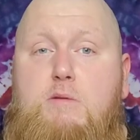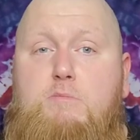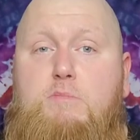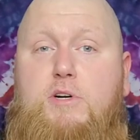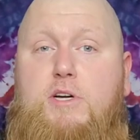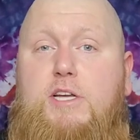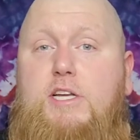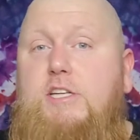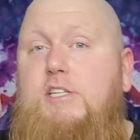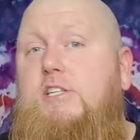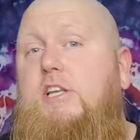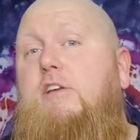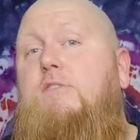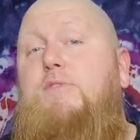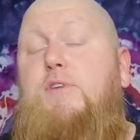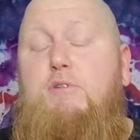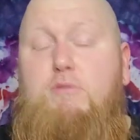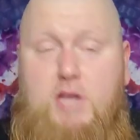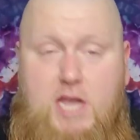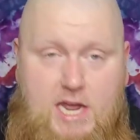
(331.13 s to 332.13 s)
Please,
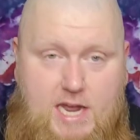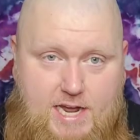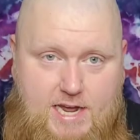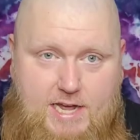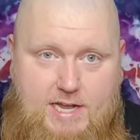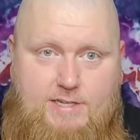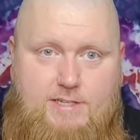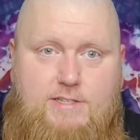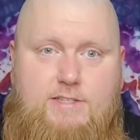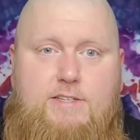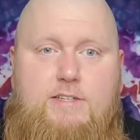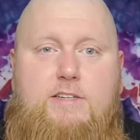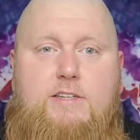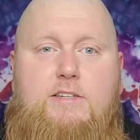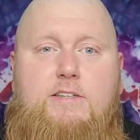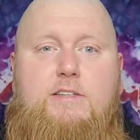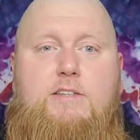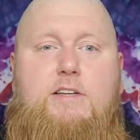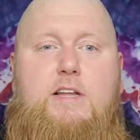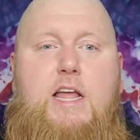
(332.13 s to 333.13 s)
if you can
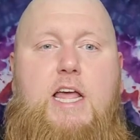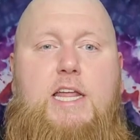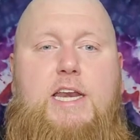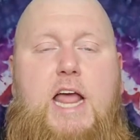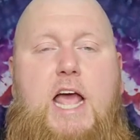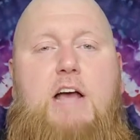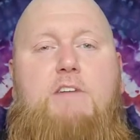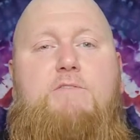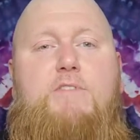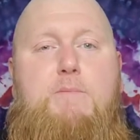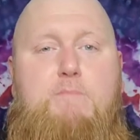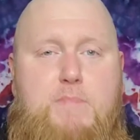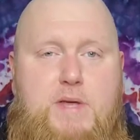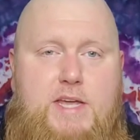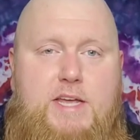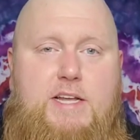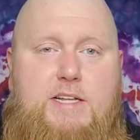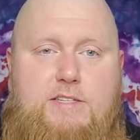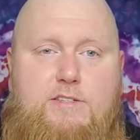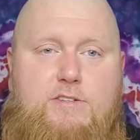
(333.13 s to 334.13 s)
and have the
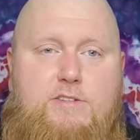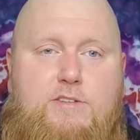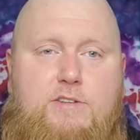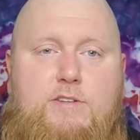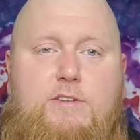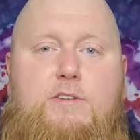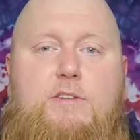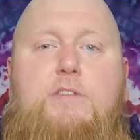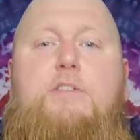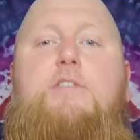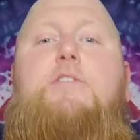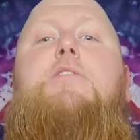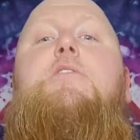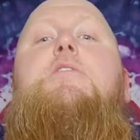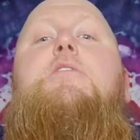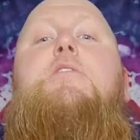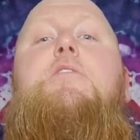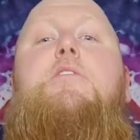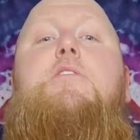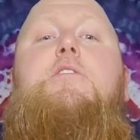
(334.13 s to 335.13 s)
means,
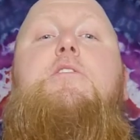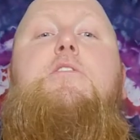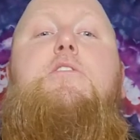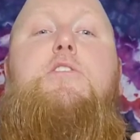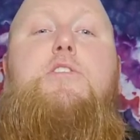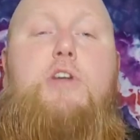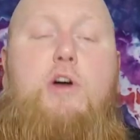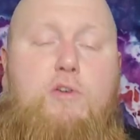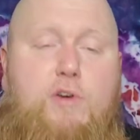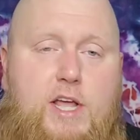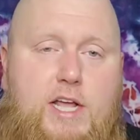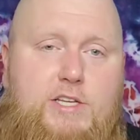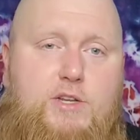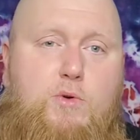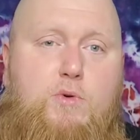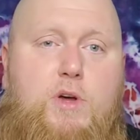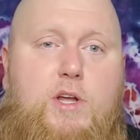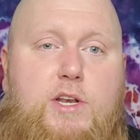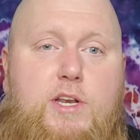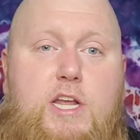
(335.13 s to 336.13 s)
donate
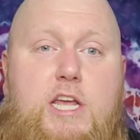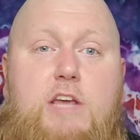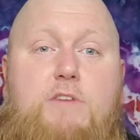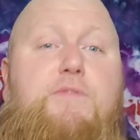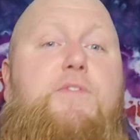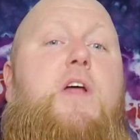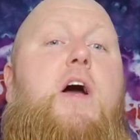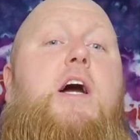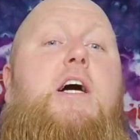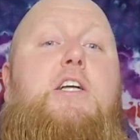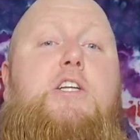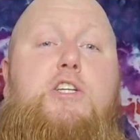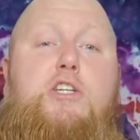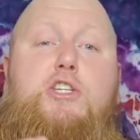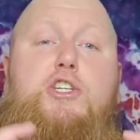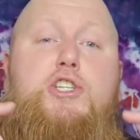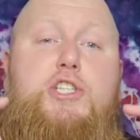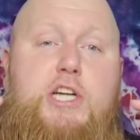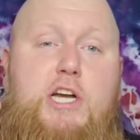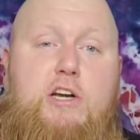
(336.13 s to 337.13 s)
to it. If not,
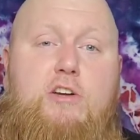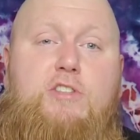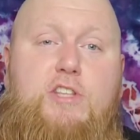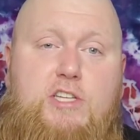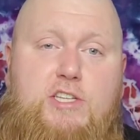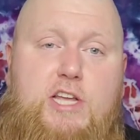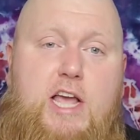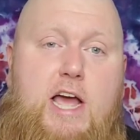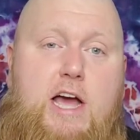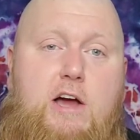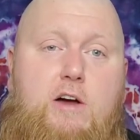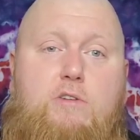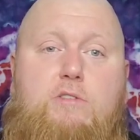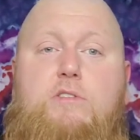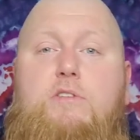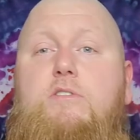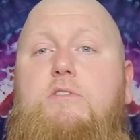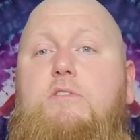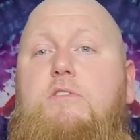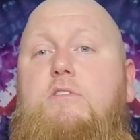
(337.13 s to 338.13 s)
share this
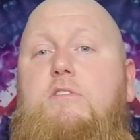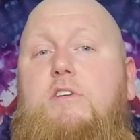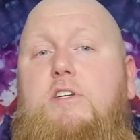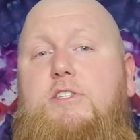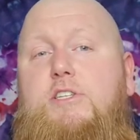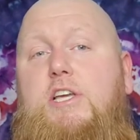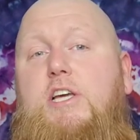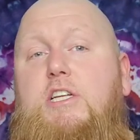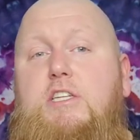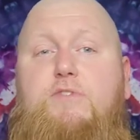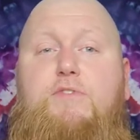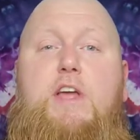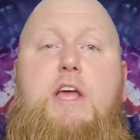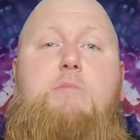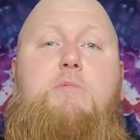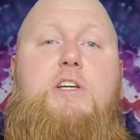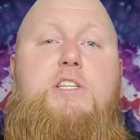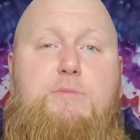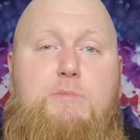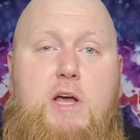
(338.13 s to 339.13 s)
out. Let's get his
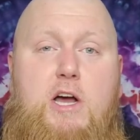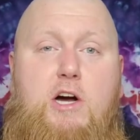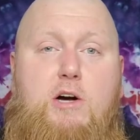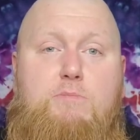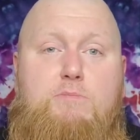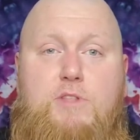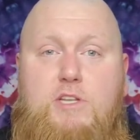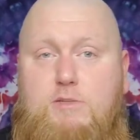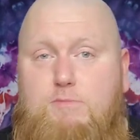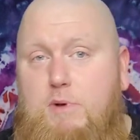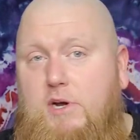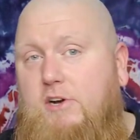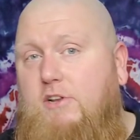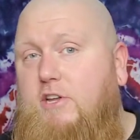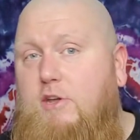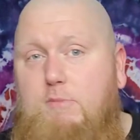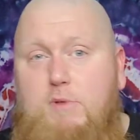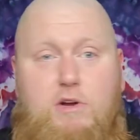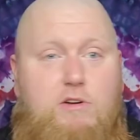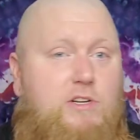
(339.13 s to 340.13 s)
family some help. This
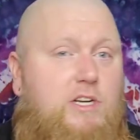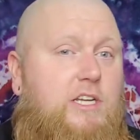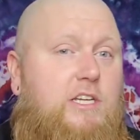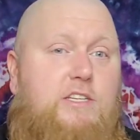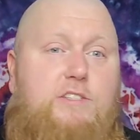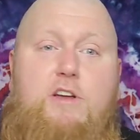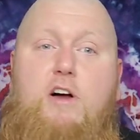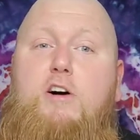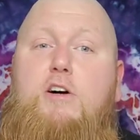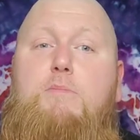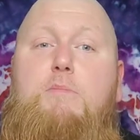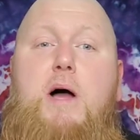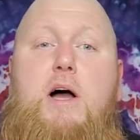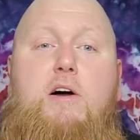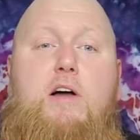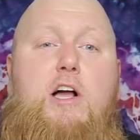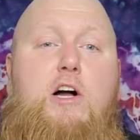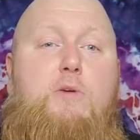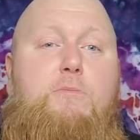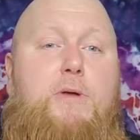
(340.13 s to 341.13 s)
bearded community is all
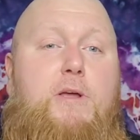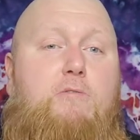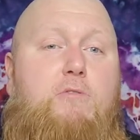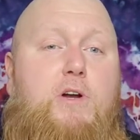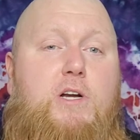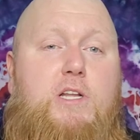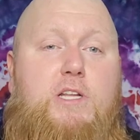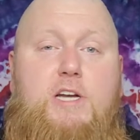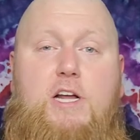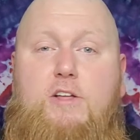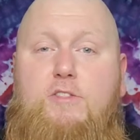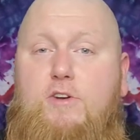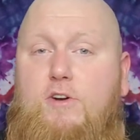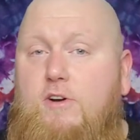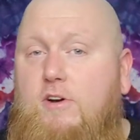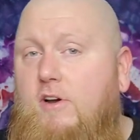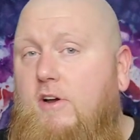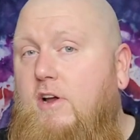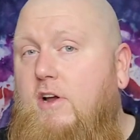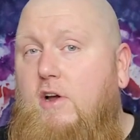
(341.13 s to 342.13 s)
about helping one
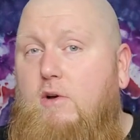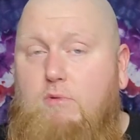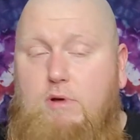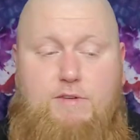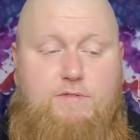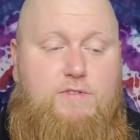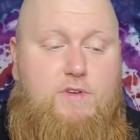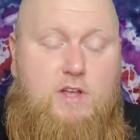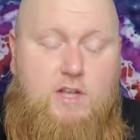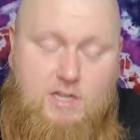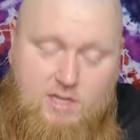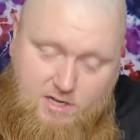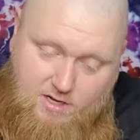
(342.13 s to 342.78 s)
another. We've